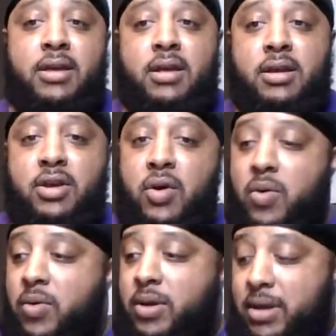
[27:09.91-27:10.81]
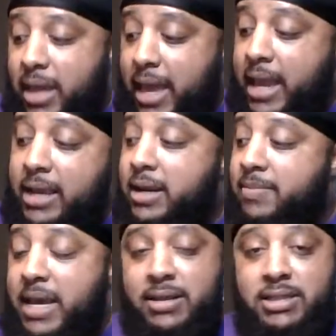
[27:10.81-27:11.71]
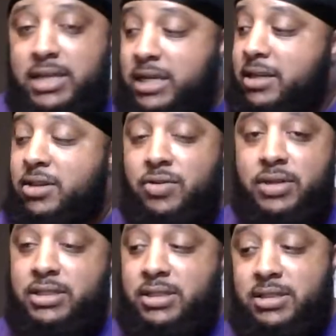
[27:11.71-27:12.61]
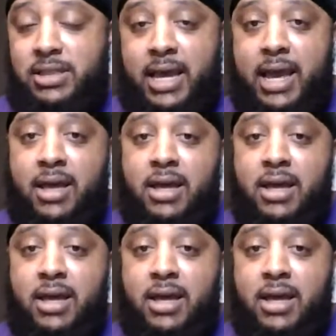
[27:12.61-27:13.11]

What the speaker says: you need to make this change, you need to do this and that,